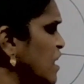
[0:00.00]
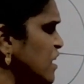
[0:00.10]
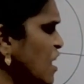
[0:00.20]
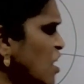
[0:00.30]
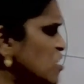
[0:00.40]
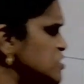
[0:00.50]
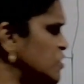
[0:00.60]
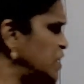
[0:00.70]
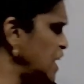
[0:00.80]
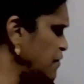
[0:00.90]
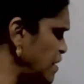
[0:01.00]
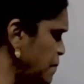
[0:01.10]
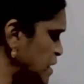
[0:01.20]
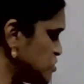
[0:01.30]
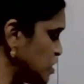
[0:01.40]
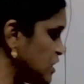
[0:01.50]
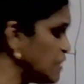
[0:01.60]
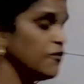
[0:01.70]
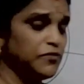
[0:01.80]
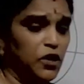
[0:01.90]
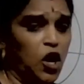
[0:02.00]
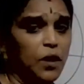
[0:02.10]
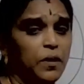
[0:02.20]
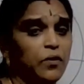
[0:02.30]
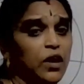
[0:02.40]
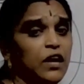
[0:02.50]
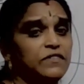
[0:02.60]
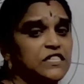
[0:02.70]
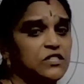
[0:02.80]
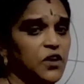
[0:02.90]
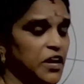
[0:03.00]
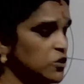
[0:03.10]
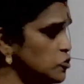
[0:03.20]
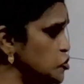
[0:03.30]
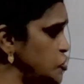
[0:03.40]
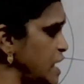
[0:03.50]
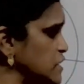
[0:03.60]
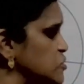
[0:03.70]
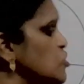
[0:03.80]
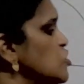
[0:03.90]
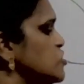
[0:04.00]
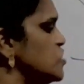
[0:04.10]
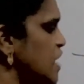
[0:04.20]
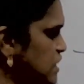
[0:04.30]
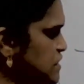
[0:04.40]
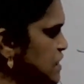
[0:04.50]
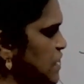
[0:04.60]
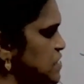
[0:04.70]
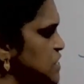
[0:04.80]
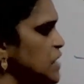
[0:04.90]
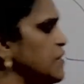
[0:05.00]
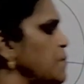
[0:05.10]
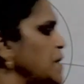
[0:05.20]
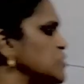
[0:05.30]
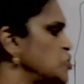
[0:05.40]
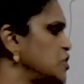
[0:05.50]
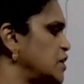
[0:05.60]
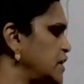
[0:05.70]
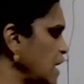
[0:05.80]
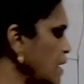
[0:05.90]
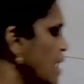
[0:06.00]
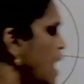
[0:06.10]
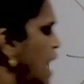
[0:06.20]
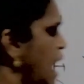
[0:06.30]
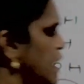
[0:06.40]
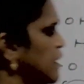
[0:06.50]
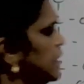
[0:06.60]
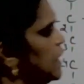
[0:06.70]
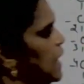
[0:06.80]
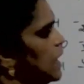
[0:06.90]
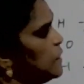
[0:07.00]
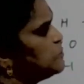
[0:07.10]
here also D we mentioned the fifth carbon only which is going to change. So that is the reason we mentioned D, and here